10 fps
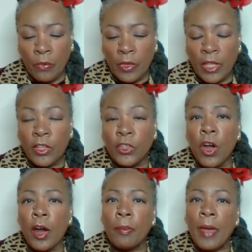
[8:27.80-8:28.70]
that the
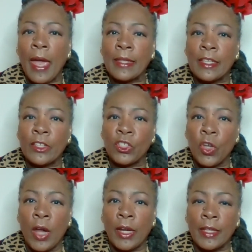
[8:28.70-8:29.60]
dark past has
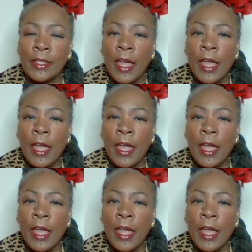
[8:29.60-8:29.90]
taught us."